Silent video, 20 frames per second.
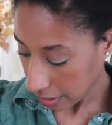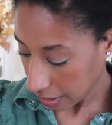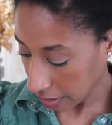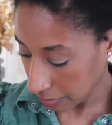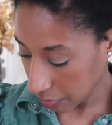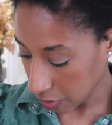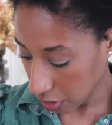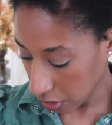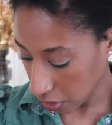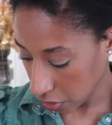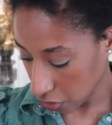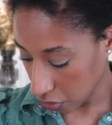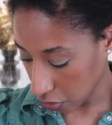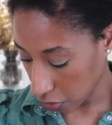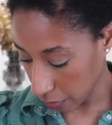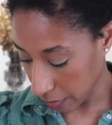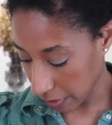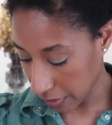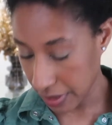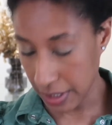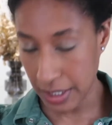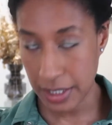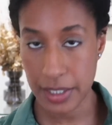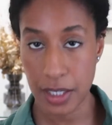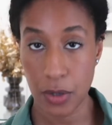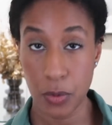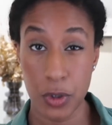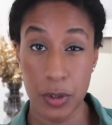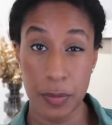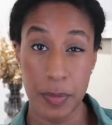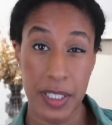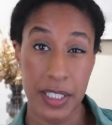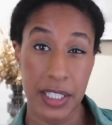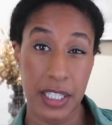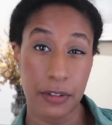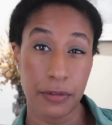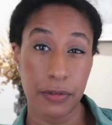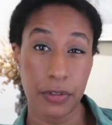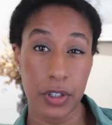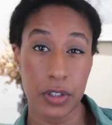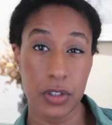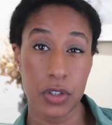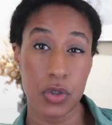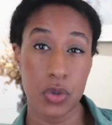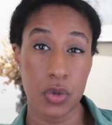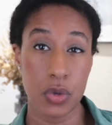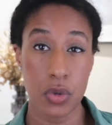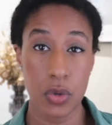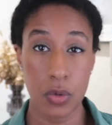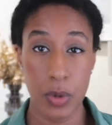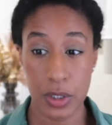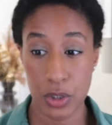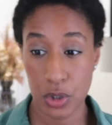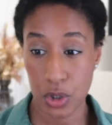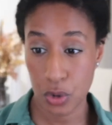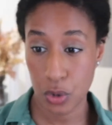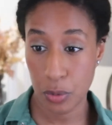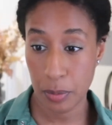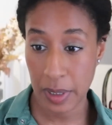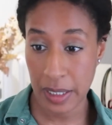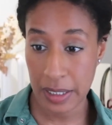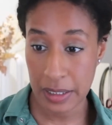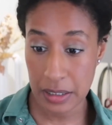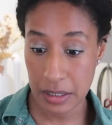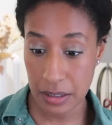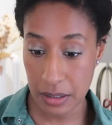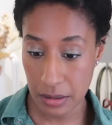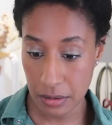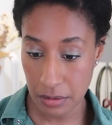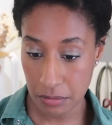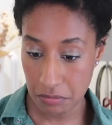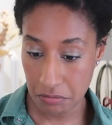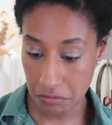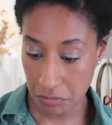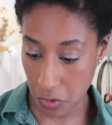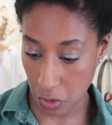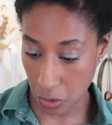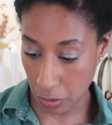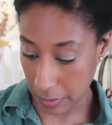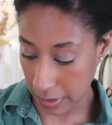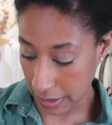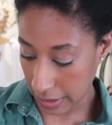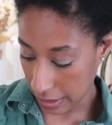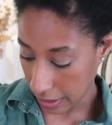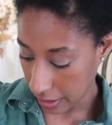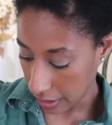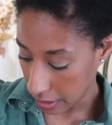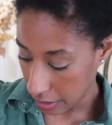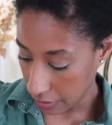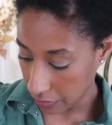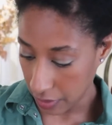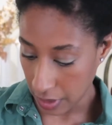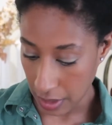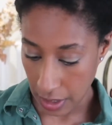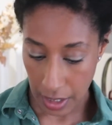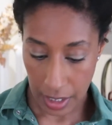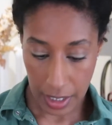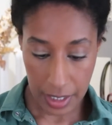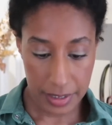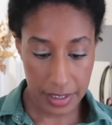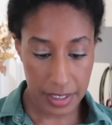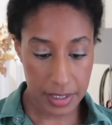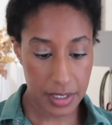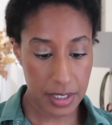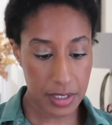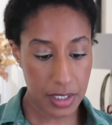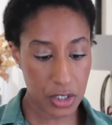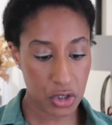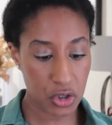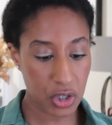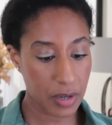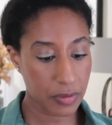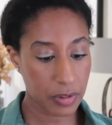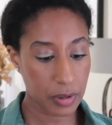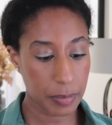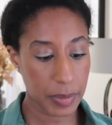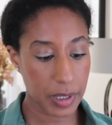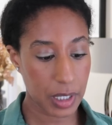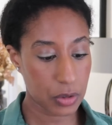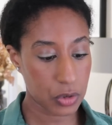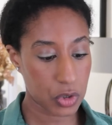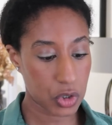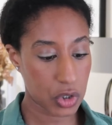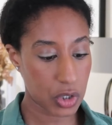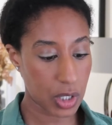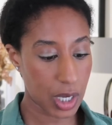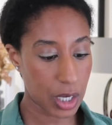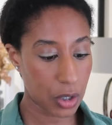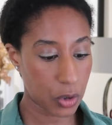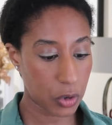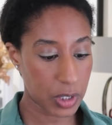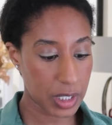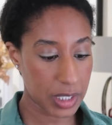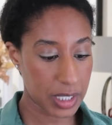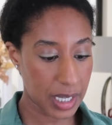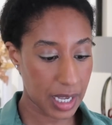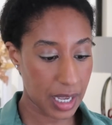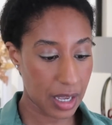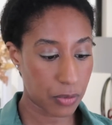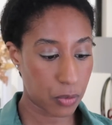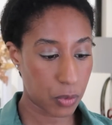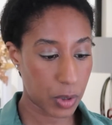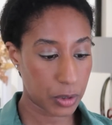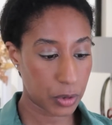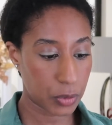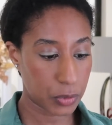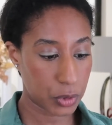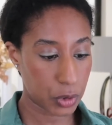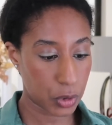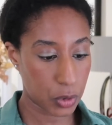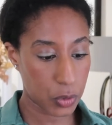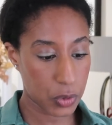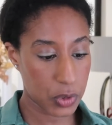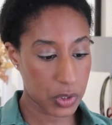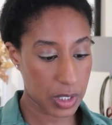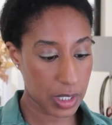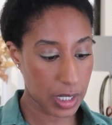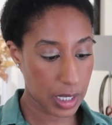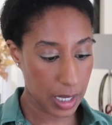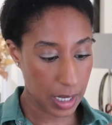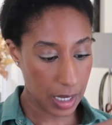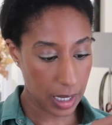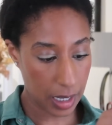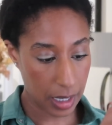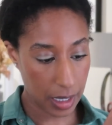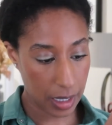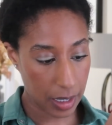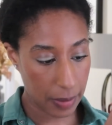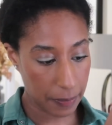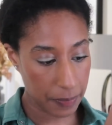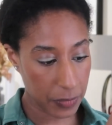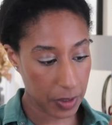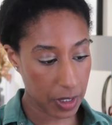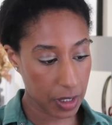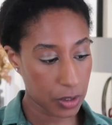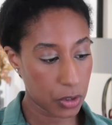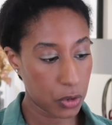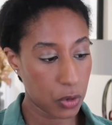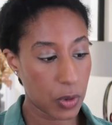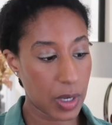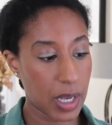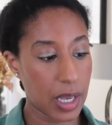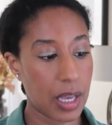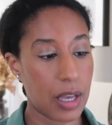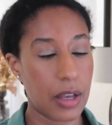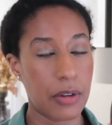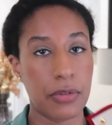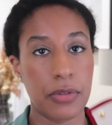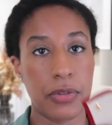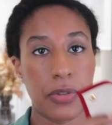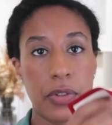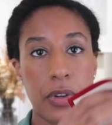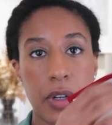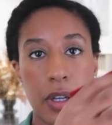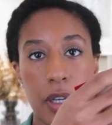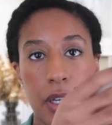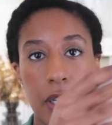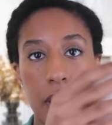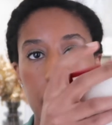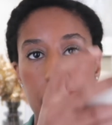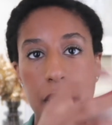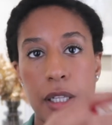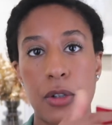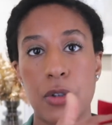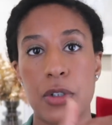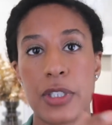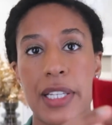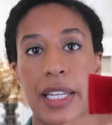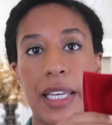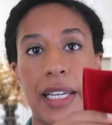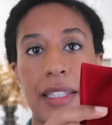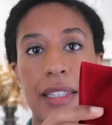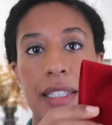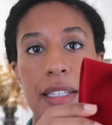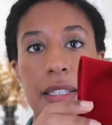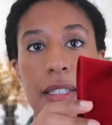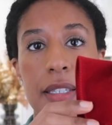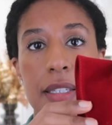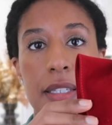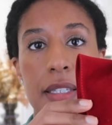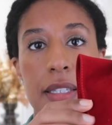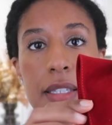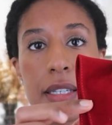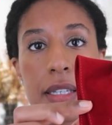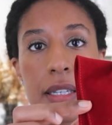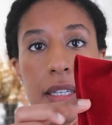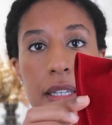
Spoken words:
I'm just showing things that would be different to what you might normally have. This is a travel pouch. I already have one of those. You have, it looks like this.